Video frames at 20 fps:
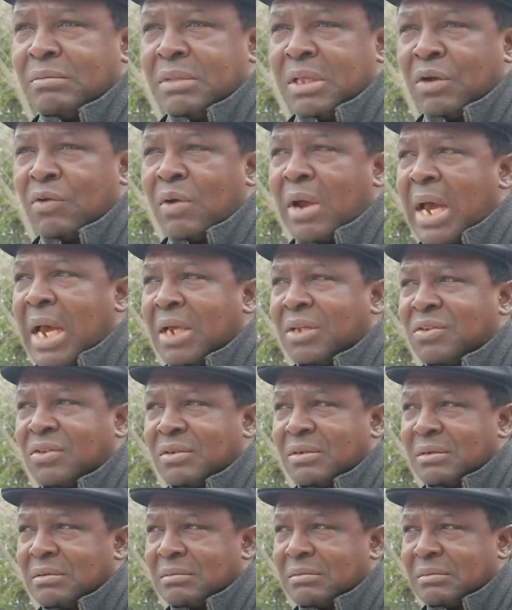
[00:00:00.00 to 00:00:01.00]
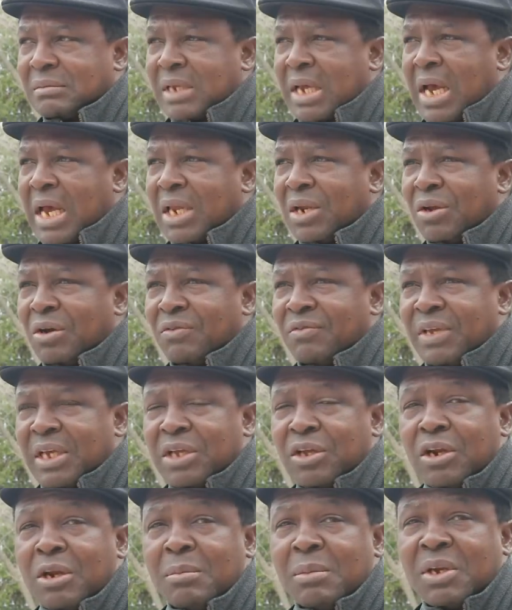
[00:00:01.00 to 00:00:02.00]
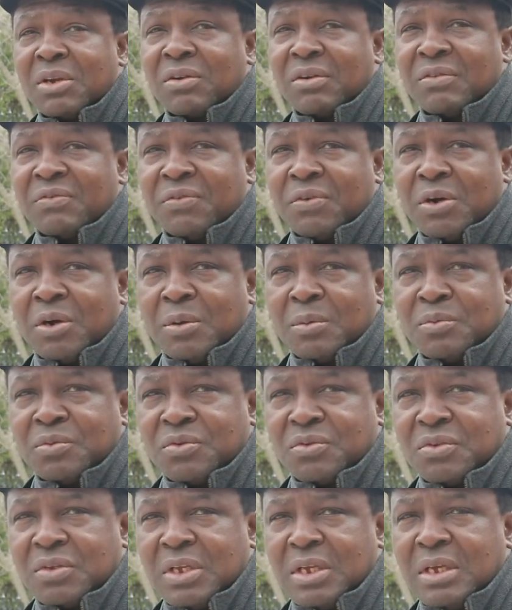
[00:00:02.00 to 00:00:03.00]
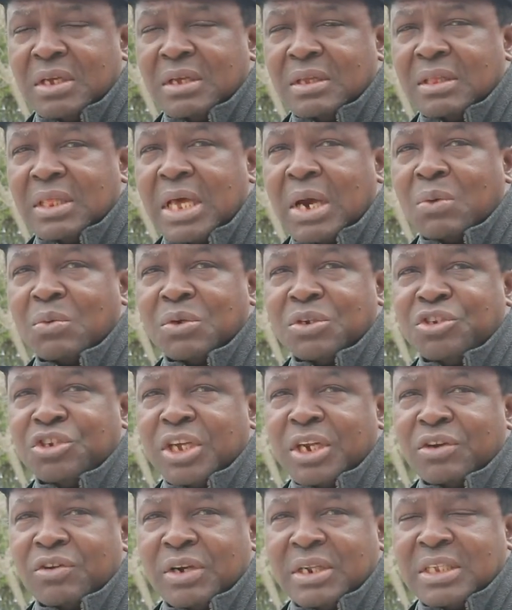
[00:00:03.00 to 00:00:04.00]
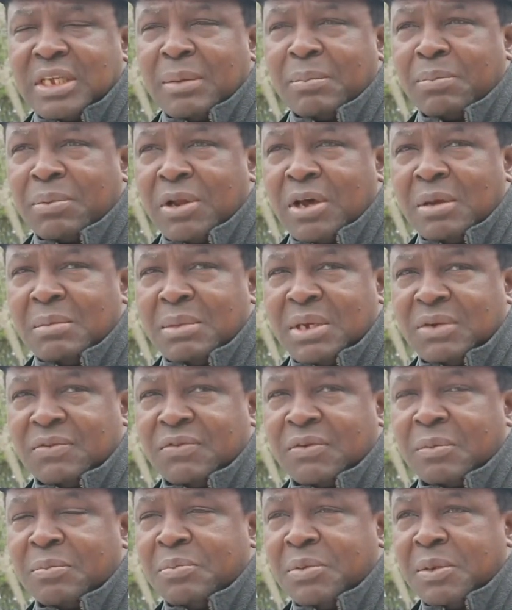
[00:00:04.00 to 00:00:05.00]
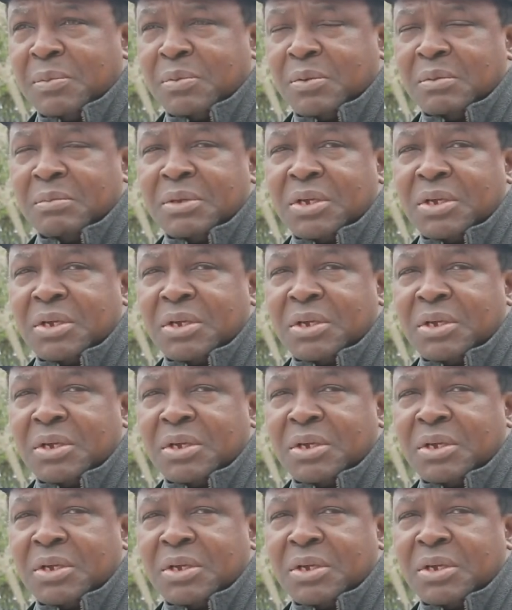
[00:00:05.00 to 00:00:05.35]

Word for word: the right kind of economic reforms that would generate employment for people.